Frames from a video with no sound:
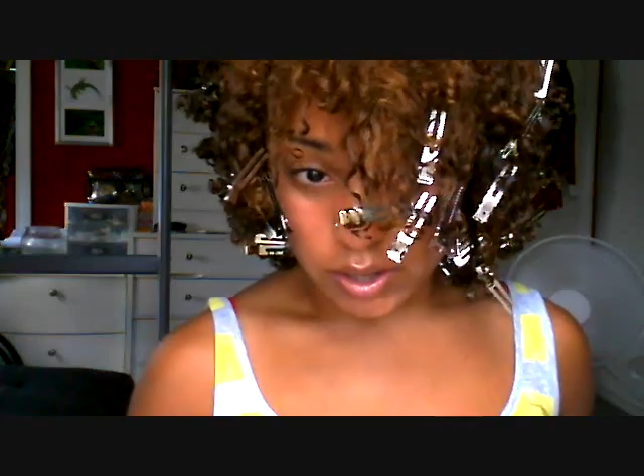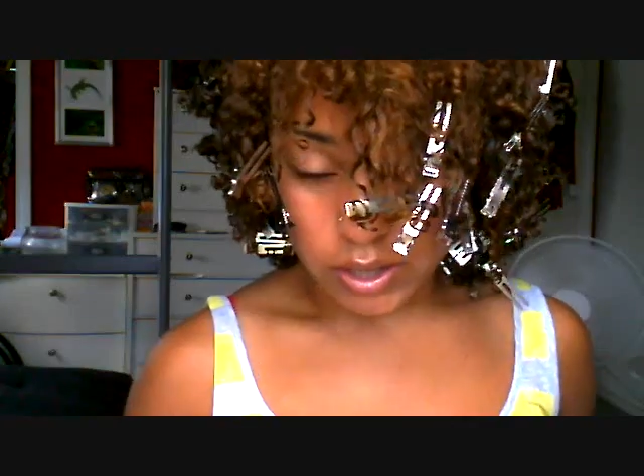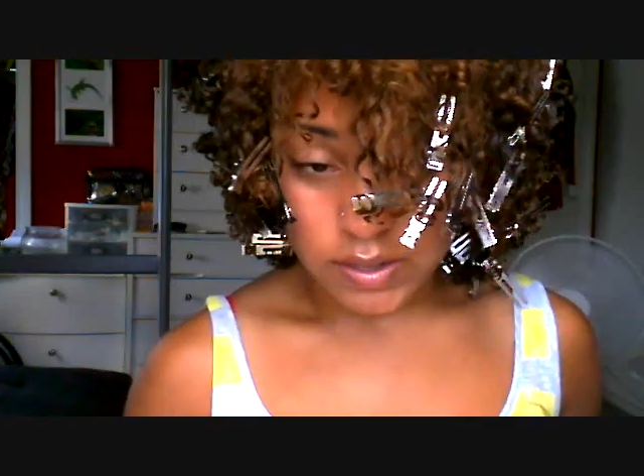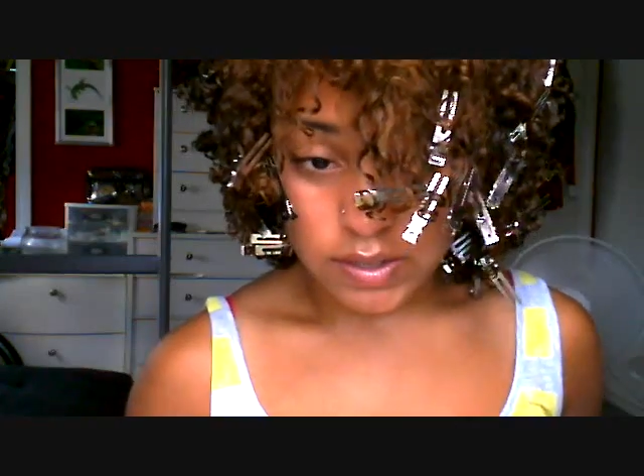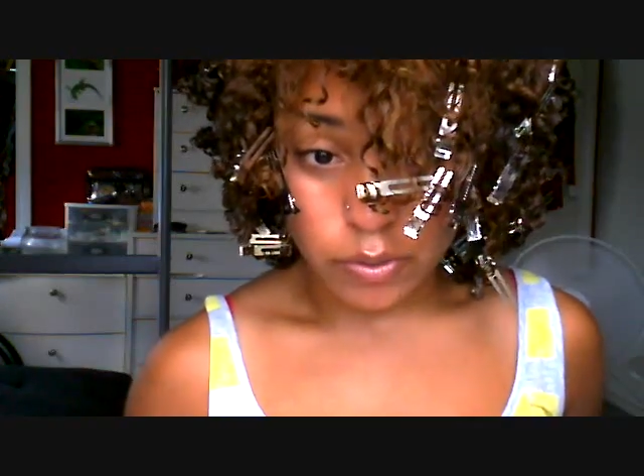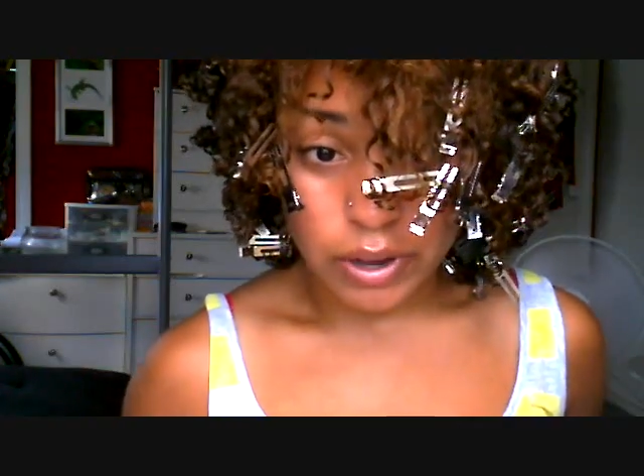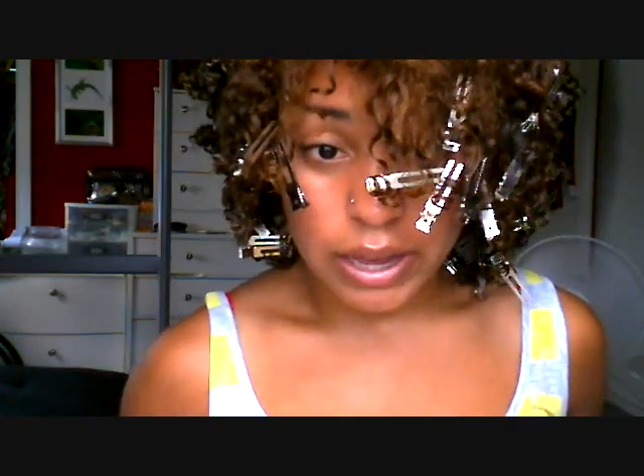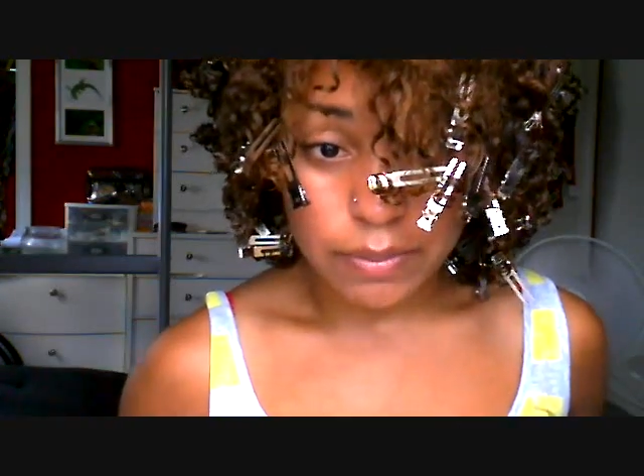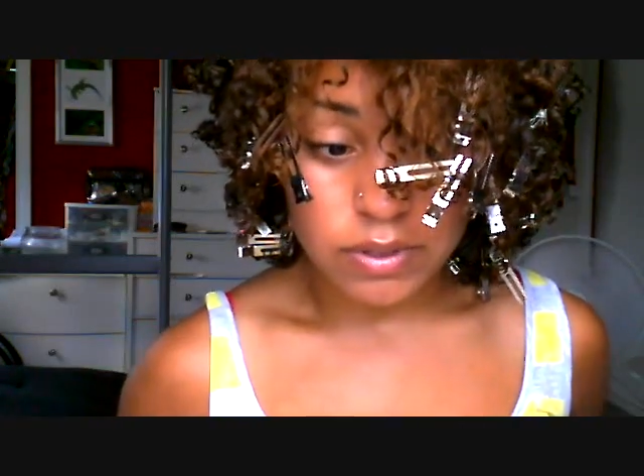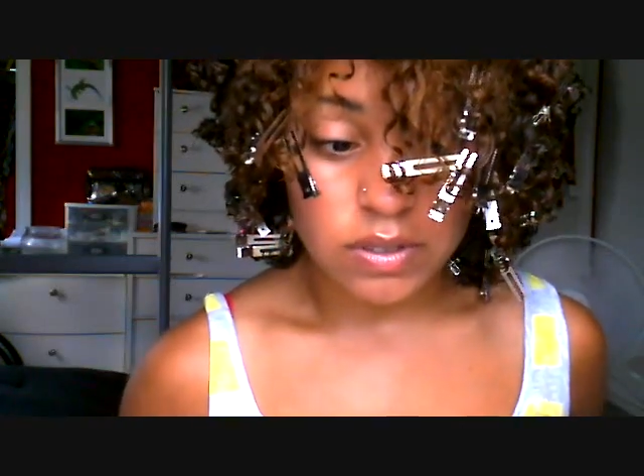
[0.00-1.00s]
and let's see what
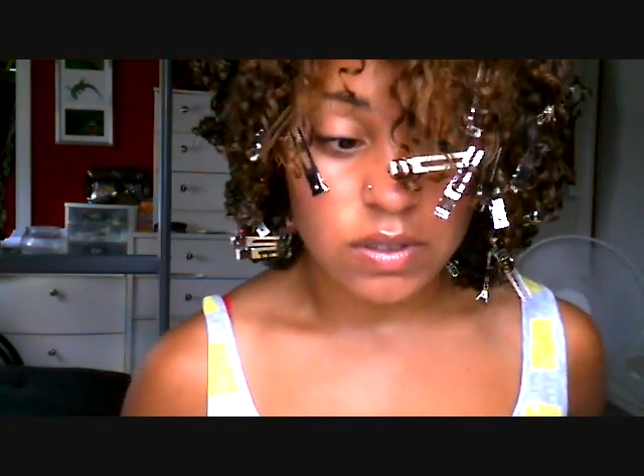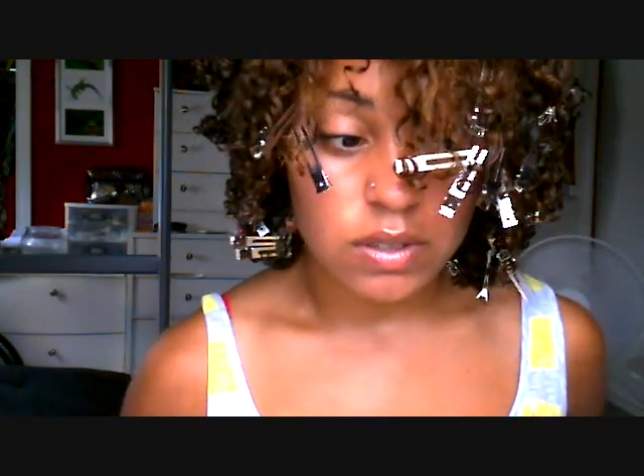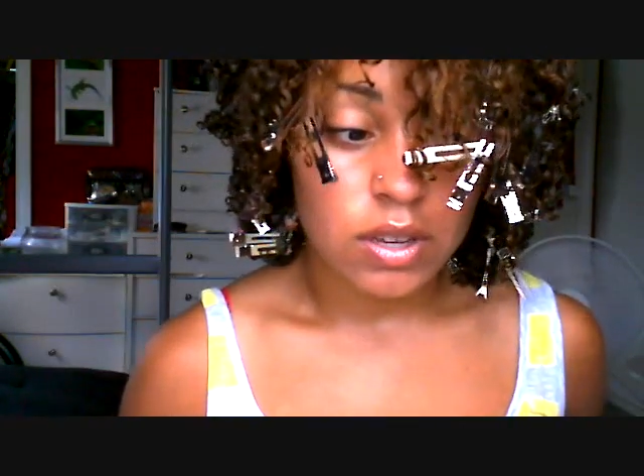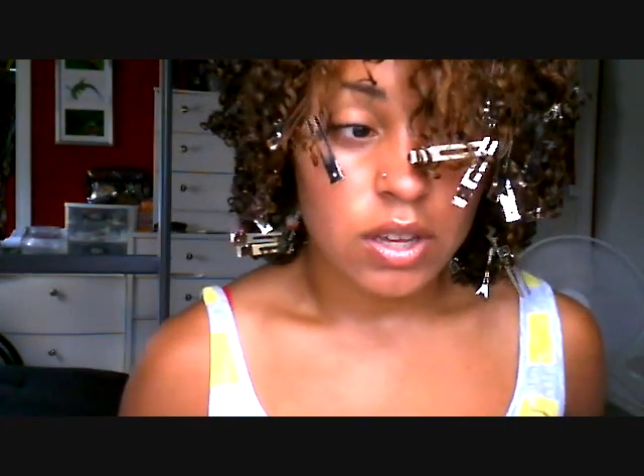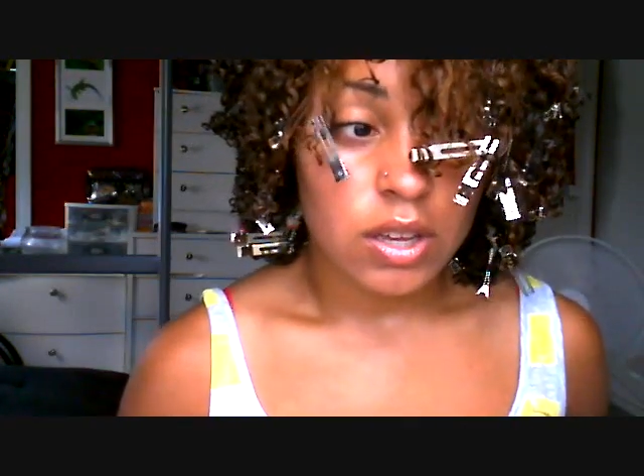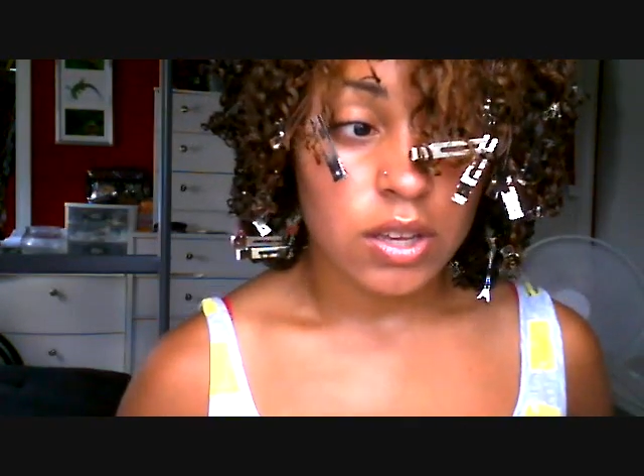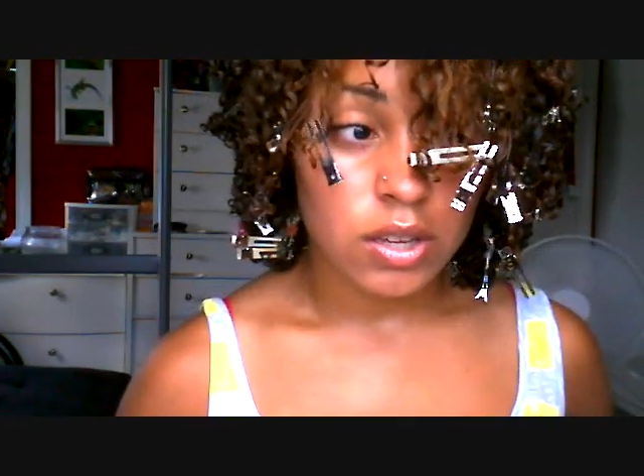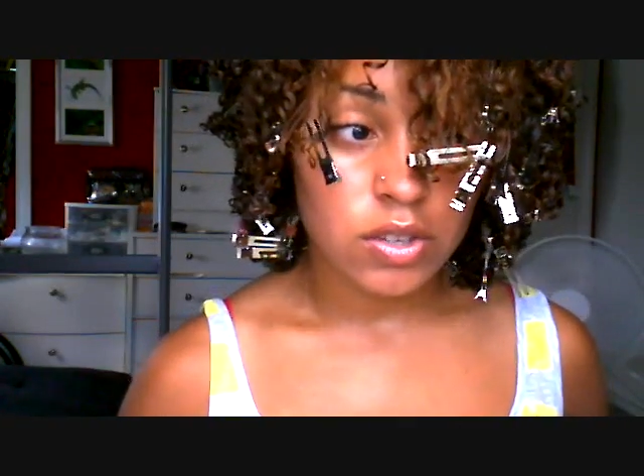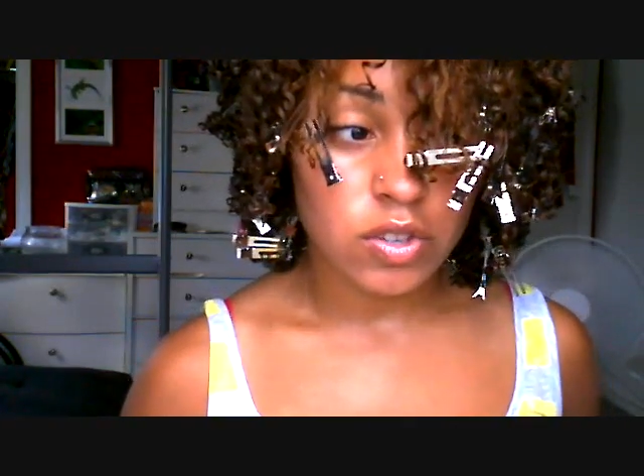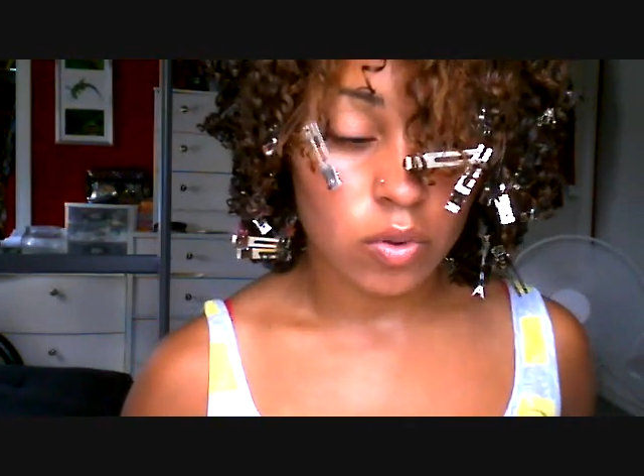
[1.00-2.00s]
happens.
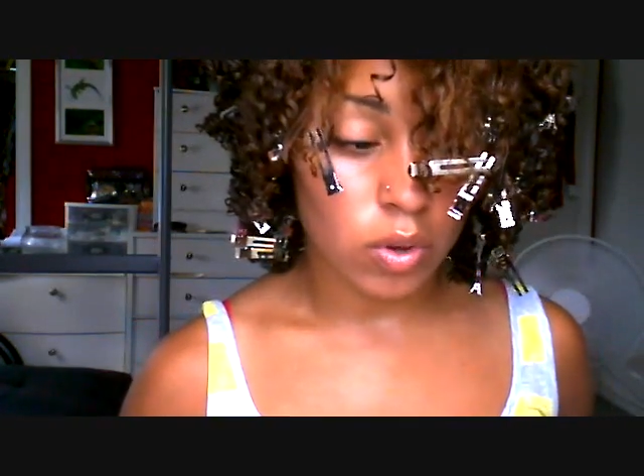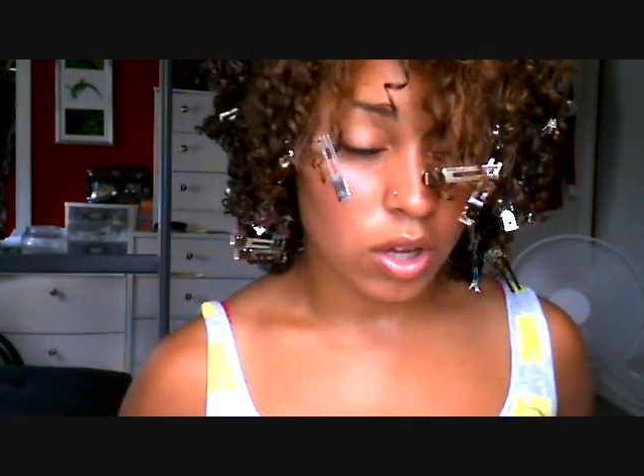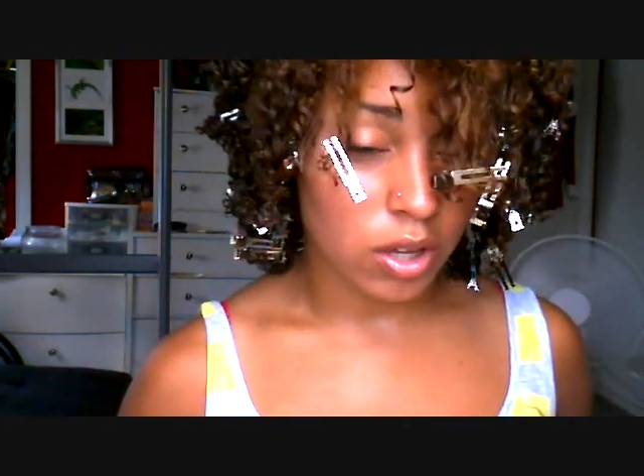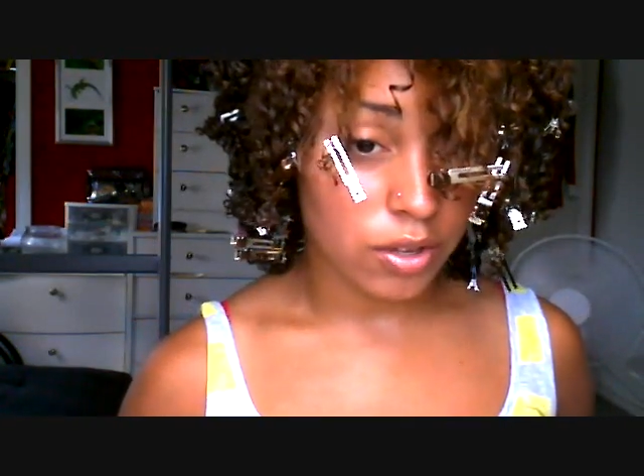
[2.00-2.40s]
So